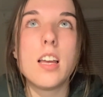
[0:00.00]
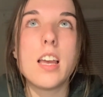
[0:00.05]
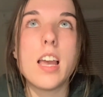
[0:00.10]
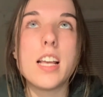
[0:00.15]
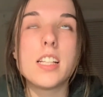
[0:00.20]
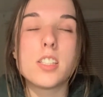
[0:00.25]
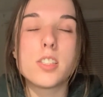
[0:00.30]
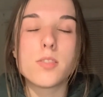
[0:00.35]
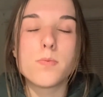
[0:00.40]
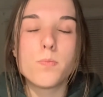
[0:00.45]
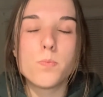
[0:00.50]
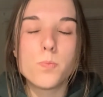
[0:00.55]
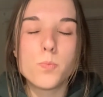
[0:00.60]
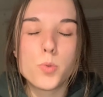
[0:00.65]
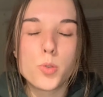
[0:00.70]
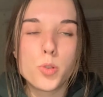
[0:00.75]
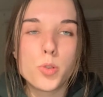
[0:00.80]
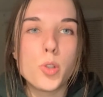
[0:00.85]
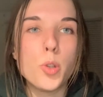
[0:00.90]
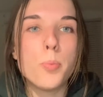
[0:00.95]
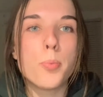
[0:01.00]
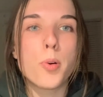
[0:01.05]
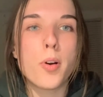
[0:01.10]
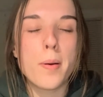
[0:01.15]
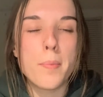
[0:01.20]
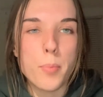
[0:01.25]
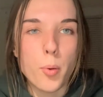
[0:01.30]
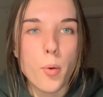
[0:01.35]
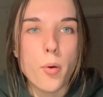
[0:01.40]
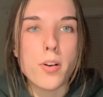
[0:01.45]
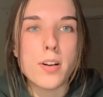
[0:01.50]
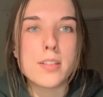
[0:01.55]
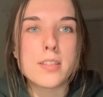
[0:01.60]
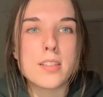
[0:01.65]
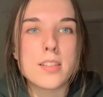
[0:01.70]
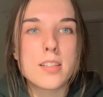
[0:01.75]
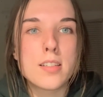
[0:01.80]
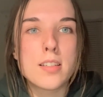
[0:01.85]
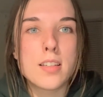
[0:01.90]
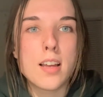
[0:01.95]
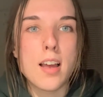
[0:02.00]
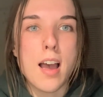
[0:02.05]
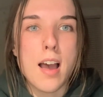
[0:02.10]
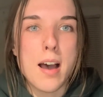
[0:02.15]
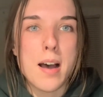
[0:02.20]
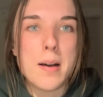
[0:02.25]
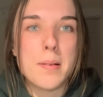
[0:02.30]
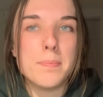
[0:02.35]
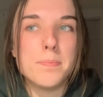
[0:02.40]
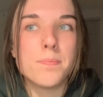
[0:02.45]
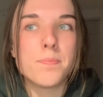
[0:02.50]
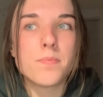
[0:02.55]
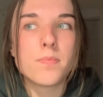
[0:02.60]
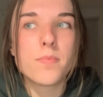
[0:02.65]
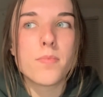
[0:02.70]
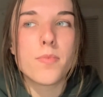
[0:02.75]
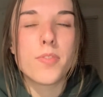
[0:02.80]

it's super important um,